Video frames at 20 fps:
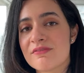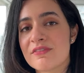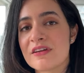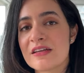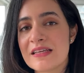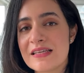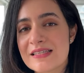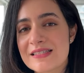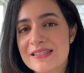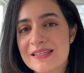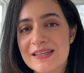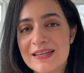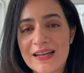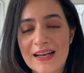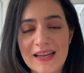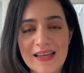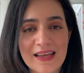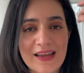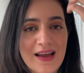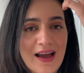
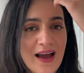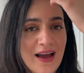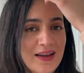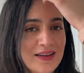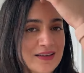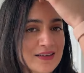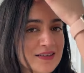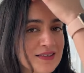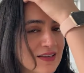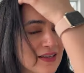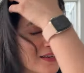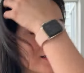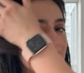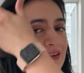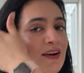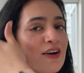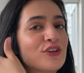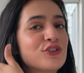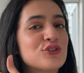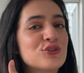recently I did
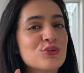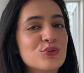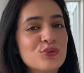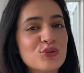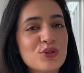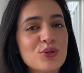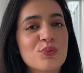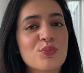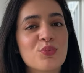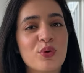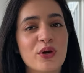a YouTube